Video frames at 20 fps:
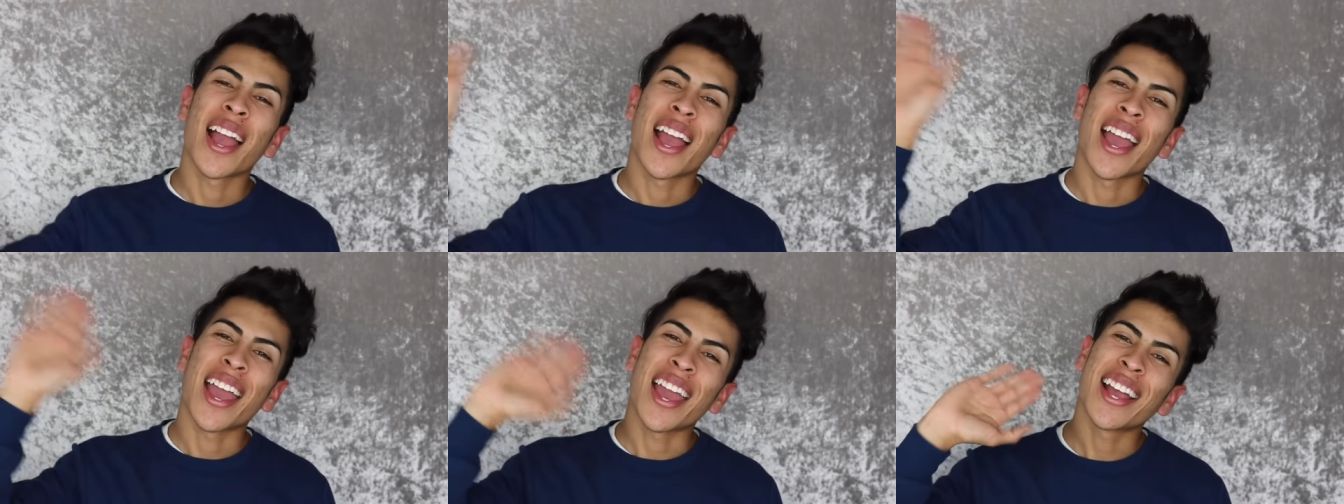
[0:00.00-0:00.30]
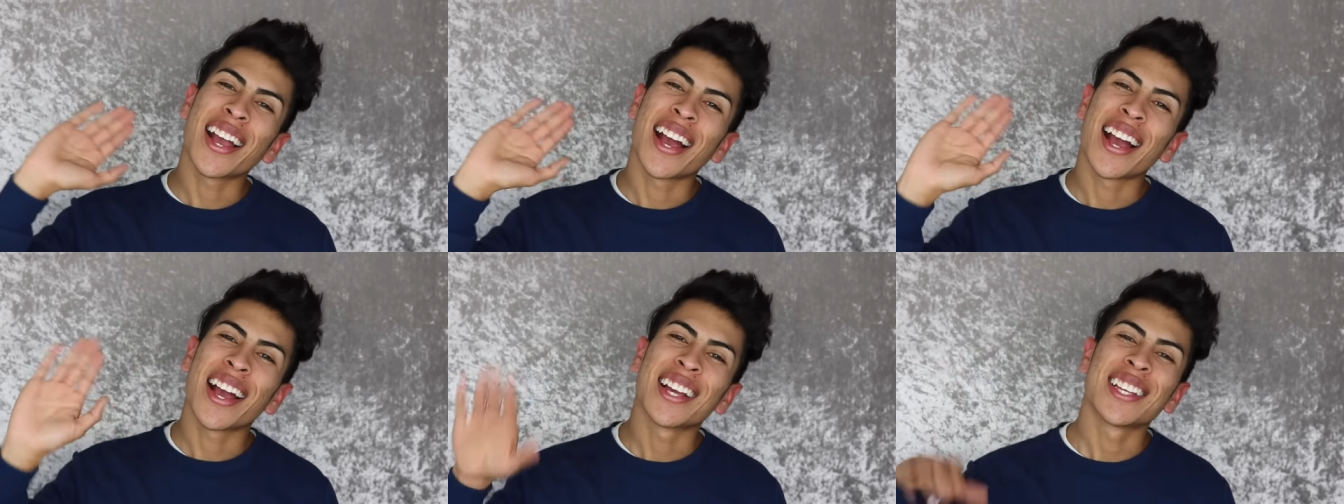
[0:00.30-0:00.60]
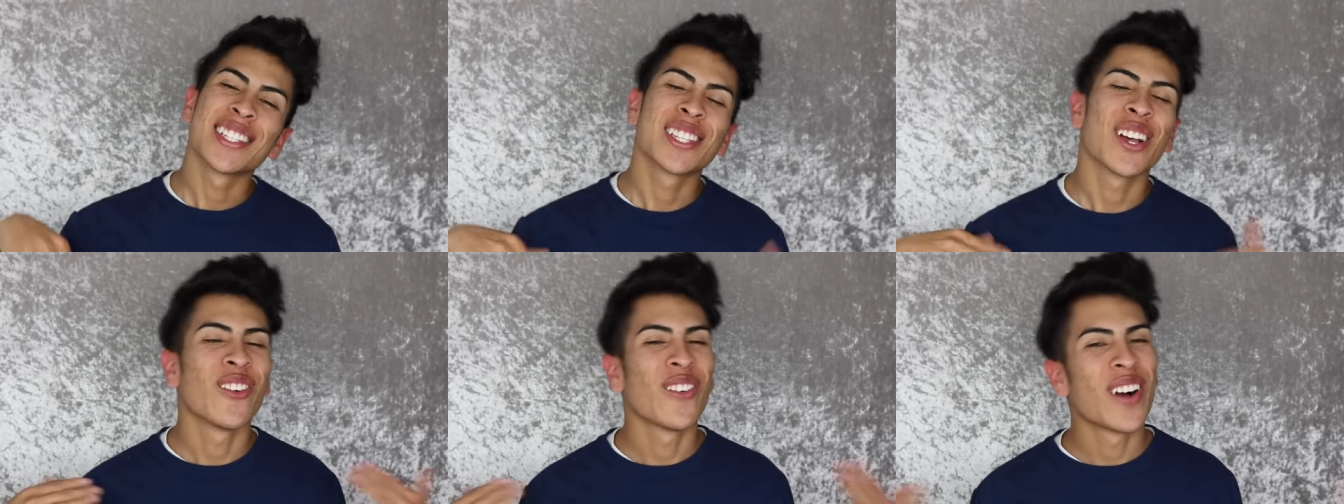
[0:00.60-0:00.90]
Hey
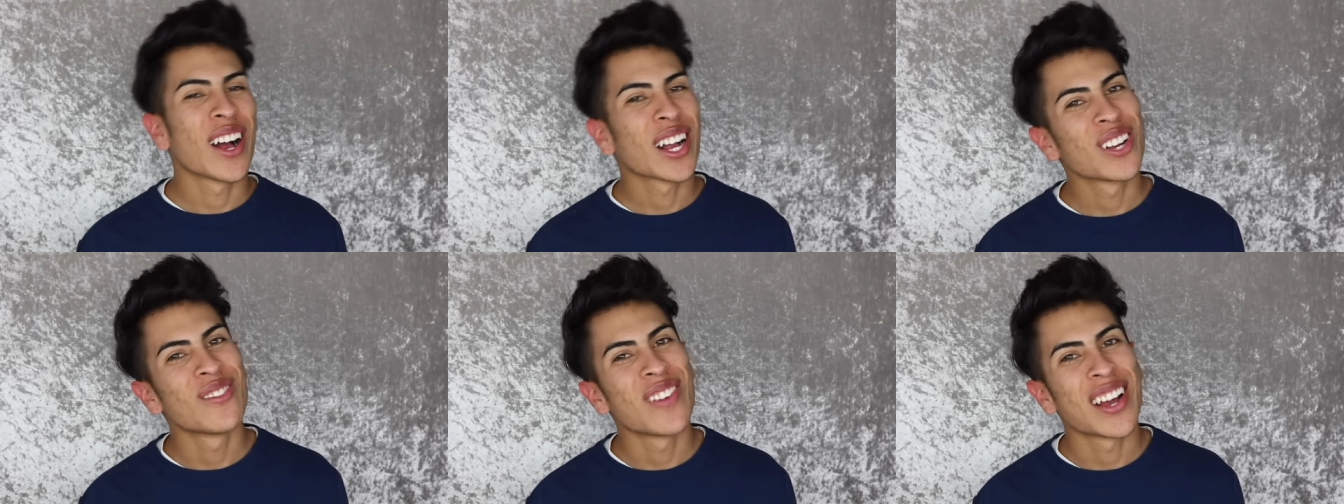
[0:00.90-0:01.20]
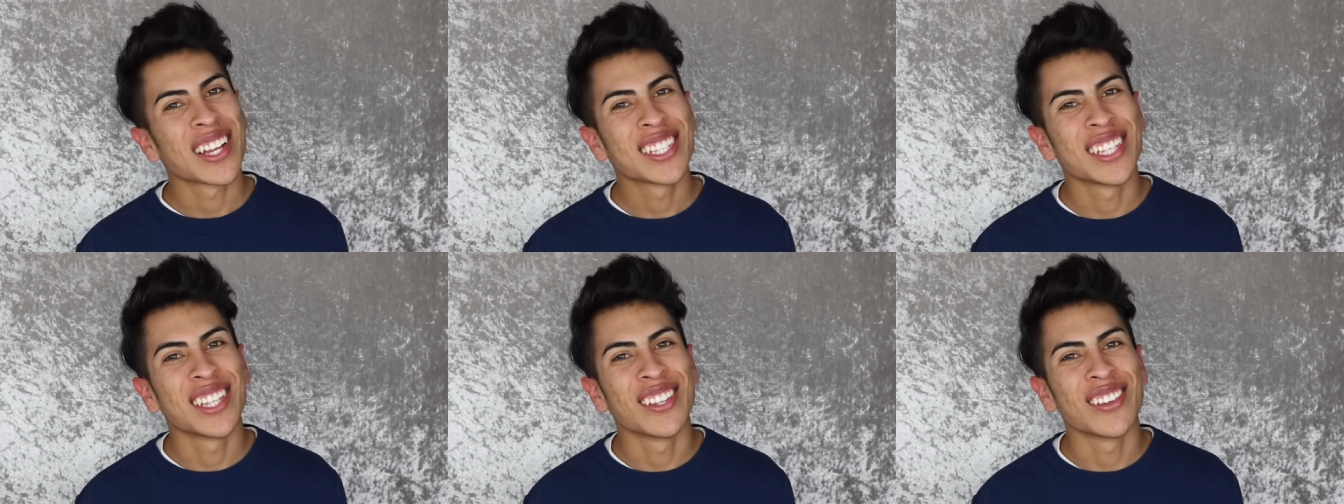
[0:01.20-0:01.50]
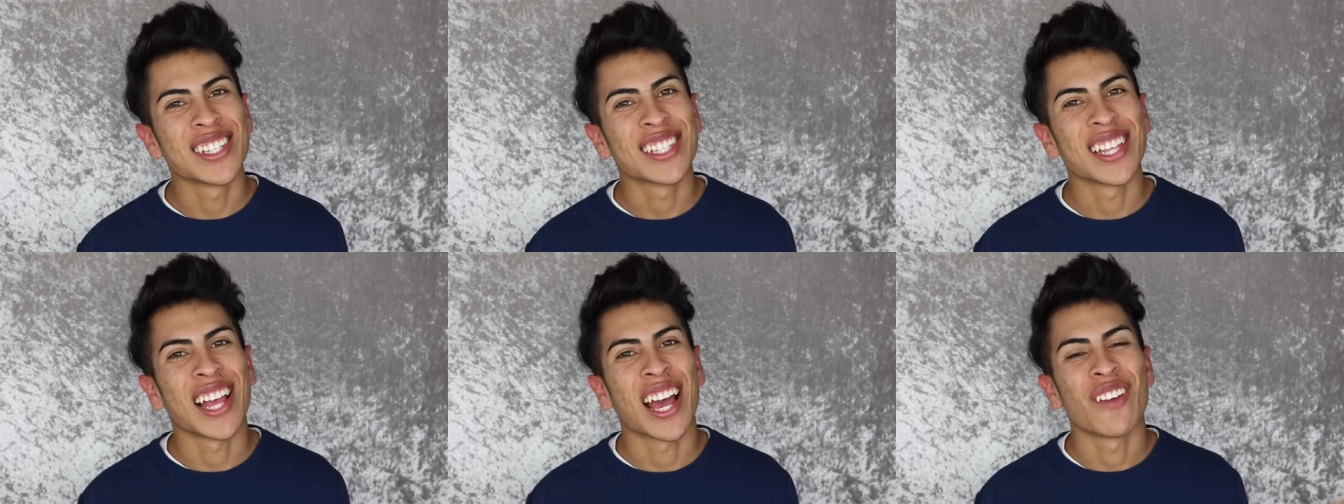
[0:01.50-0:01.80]
guys, welcome back to
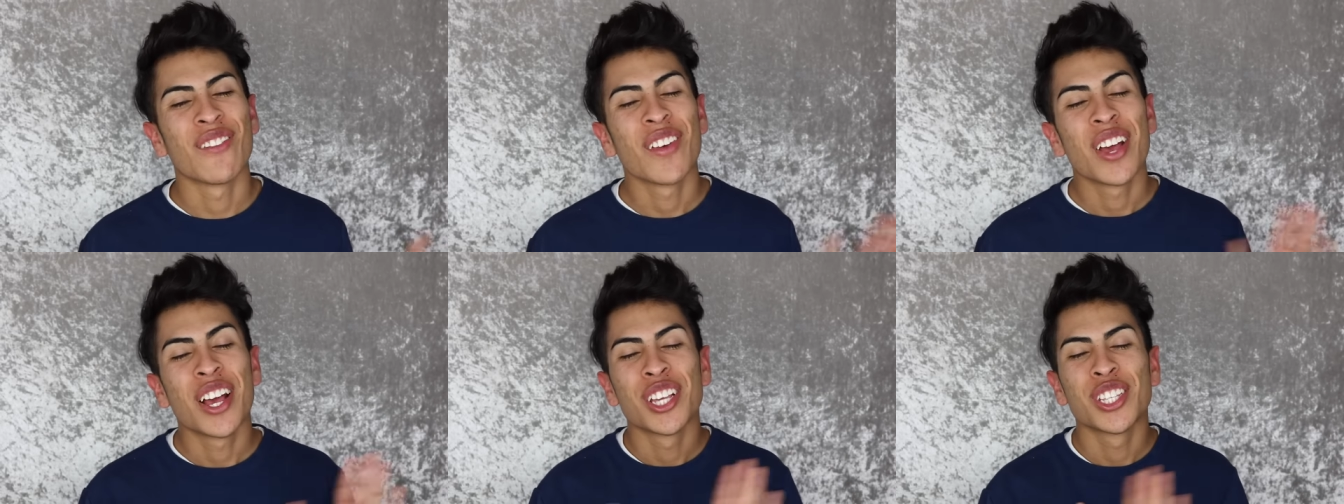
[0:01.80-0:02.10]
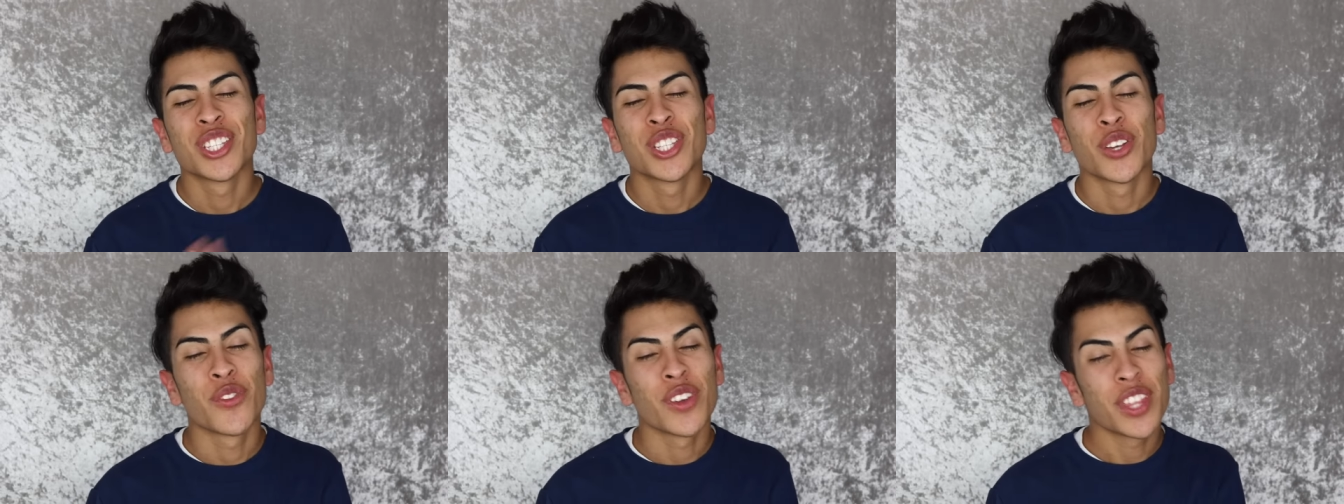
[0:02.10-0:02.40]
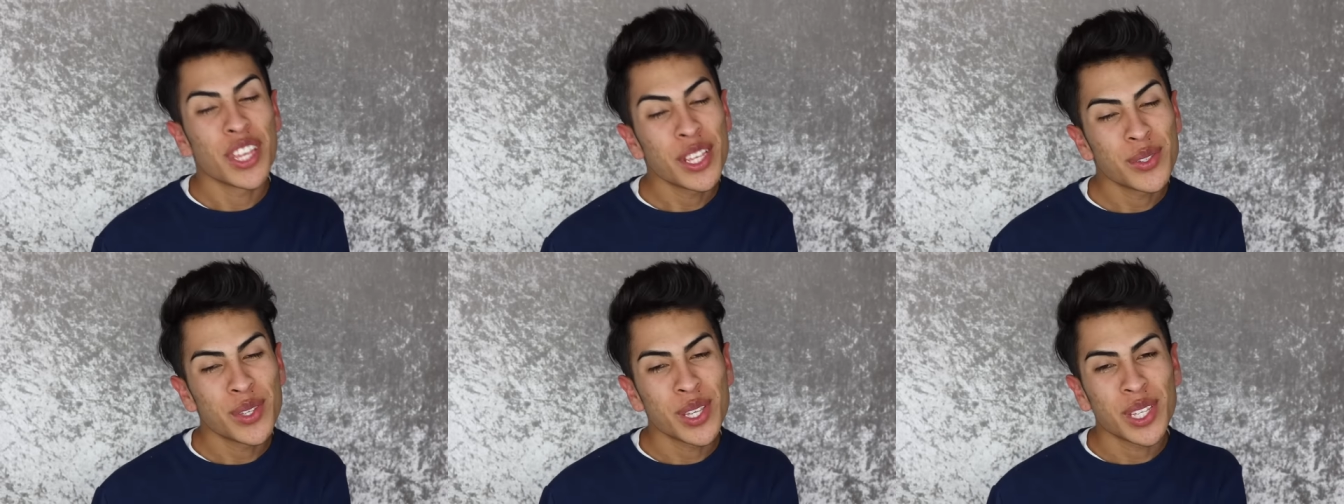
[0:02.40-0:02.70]
Louie's Life. So for
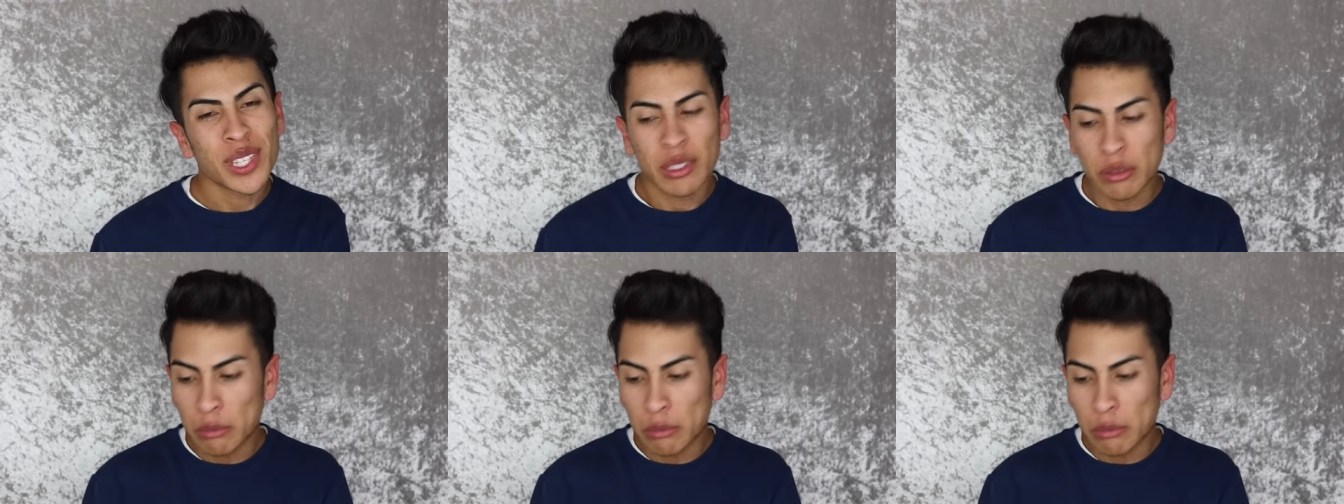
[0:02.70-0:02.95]
this